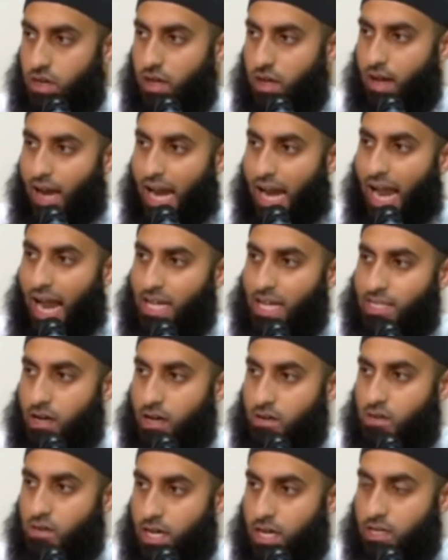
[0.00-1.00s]
lying down
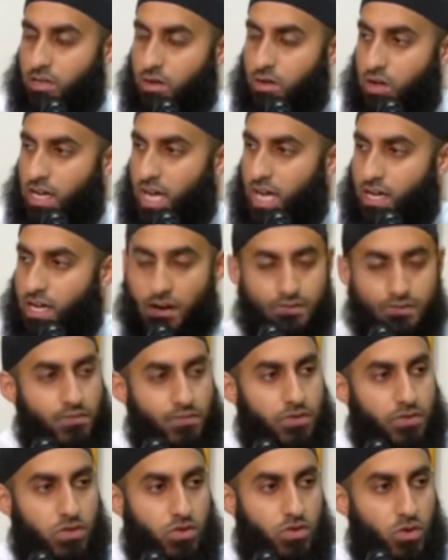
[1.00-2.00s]
on that coffin for
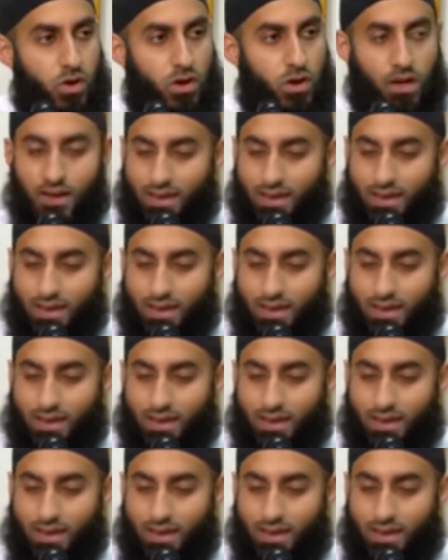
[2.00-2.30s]
too long.